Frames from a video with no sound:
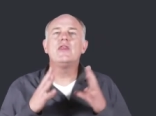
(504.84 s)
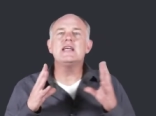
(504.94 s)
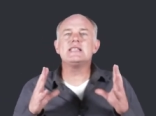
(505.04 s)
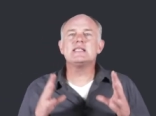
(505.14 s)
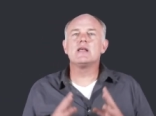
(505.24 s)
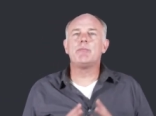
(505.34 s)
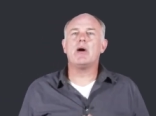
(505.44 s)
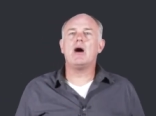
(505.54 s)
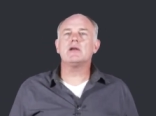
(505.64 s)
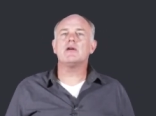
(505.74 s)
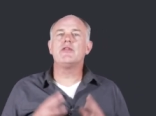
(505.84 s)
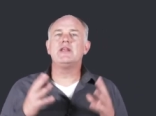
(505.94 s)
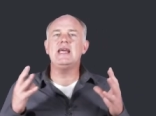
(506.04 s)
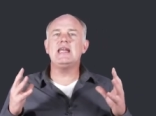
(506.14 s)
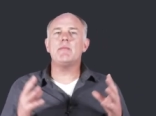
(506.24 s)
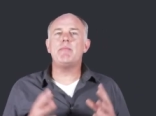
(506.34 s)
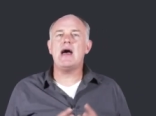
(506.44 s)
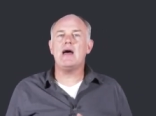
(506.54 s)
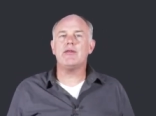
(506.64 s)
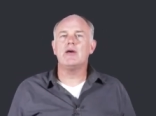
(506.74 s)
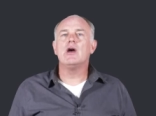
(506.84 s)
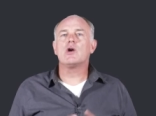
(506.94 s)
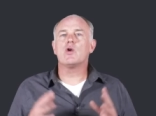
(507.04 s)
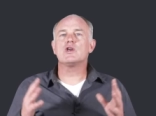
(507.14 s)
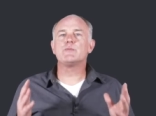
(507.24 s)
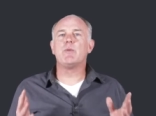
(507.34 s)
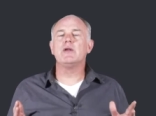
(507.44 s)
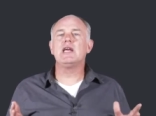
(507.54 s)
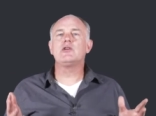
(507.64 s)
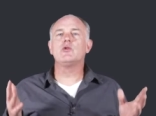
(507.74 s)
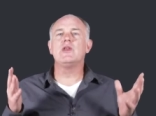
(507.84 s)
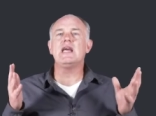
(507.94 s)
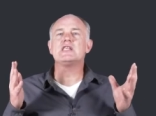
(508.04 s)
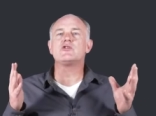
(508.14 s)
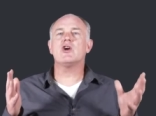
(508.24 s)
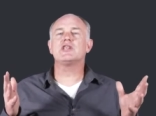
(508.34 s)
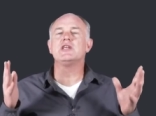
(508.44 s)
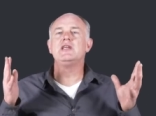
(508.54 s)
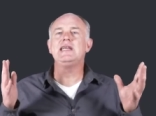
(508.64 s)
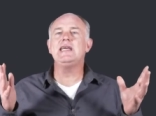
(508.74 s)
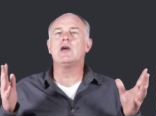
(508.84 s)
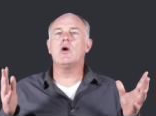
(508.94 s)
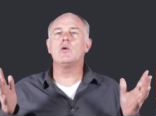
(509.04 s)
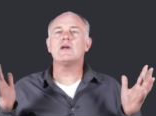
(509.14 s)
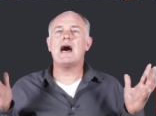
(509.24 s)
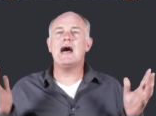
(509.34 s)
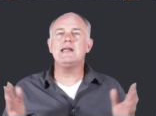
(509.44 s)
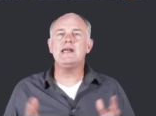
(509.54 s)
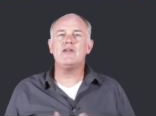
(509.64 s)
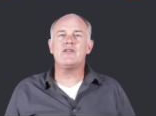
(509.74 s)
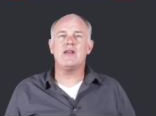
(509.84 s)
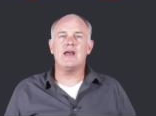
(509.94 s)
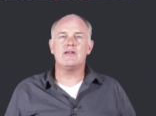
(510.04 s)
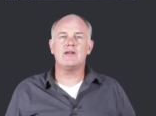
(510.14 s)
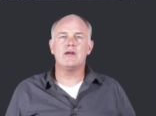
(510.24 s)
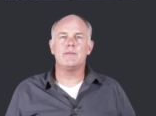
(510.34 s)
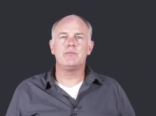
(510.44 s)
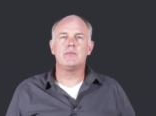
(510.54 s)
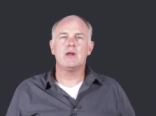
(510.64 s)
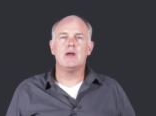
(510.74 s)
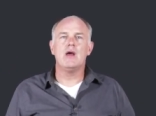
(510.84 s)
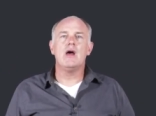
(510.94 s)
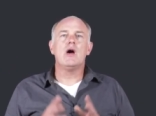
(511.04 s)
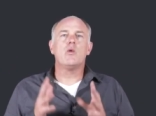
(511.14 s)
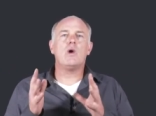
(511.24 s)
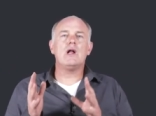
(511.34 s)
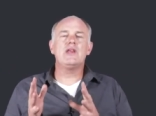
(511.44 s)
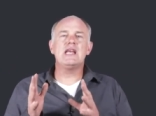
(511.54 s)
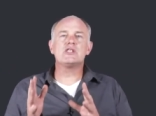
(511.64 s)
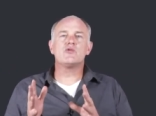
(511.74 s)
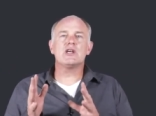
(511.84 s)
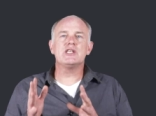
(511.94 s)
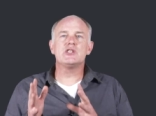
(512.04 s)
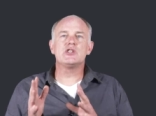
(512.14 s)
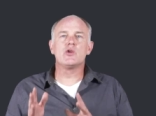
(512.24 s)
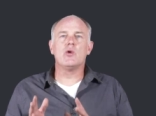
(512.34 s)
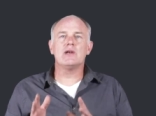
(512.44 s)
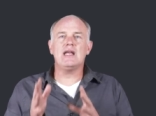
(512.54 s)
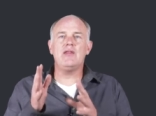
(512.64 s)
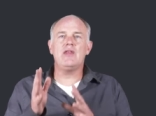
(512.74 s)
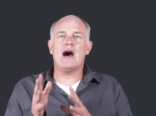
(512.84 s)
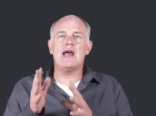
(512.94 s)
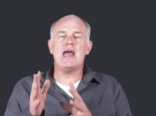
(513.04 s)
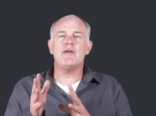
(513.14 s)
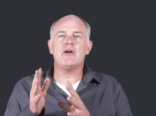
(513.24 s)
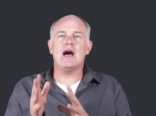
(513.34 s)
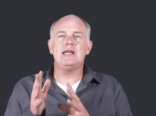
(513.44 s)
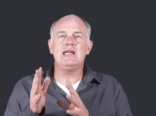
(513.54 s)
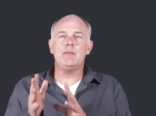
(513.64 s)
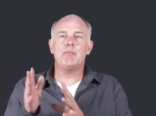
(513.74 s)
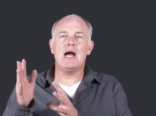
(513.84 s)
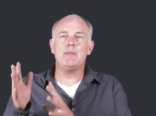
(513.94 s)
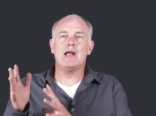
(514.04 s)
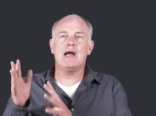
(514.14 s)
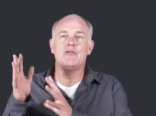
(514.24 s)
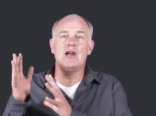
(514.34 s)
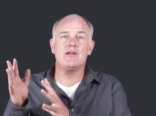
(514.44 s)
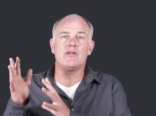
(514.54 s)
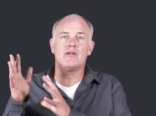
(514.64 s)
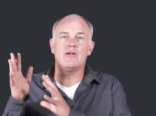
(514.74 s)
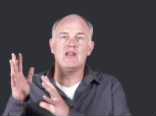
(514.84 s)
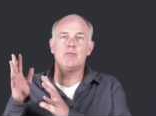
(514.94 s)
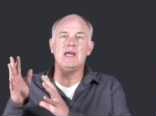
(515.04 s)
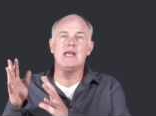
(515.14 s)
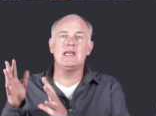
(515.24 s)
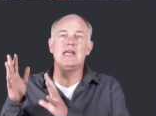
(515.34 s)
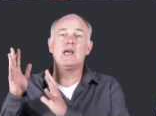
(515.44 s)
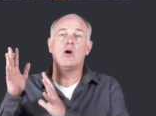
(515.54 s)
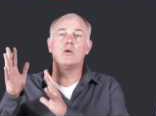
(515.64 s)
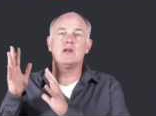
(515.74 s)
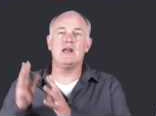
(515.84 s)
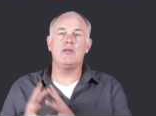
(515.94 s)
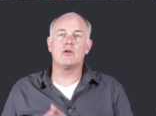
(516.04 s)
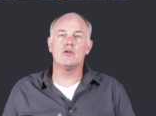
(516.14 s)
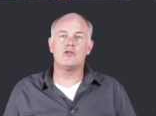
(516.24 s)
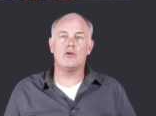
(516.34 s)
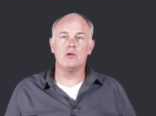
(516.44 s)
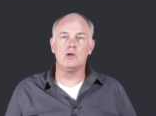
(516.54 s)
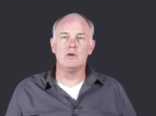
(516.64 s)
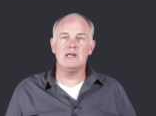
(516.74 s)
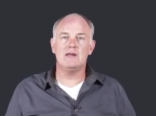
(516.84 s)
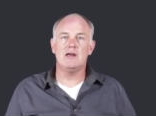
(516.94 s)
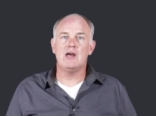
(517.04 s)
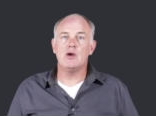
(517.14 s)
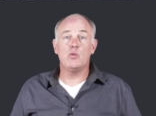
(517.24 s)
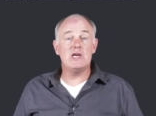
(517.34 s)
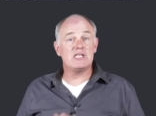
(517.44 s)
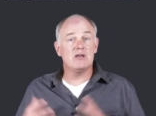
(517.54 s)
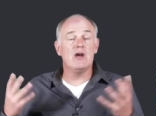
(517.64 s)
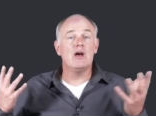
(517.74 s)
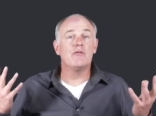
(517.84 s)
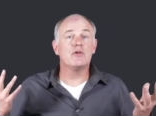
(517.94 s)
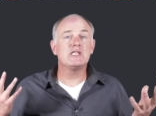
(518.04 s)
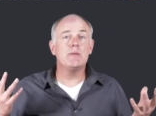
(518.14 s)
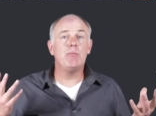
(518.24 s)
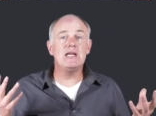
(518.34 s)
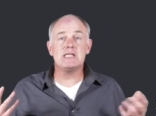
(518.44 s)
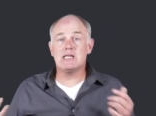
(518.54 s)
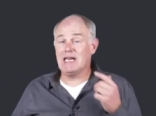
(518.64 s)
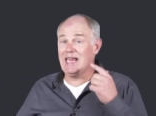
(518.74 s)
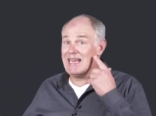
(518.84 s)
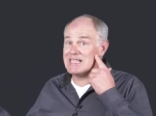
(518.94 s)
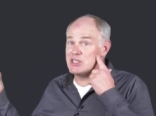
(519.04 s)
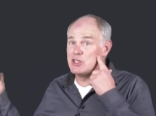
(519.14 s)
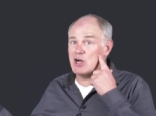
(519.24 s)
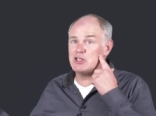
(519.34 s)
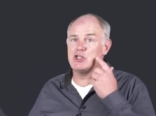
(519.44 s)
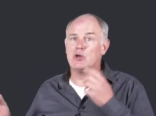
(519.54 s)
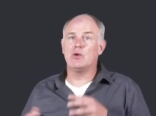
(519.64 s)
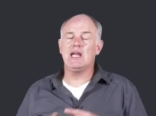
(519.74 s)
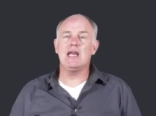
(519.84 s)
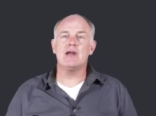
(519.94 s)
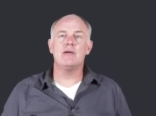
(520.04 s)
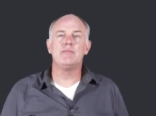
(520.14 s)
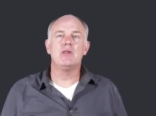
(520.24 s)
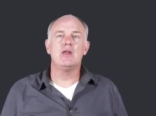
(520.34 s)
This is the part of the data path corresponding to the instruction decode ID stage. While the instruction stored in the IF ID pipeline register is being decoded in the control unit, which for simplicity is not shown here,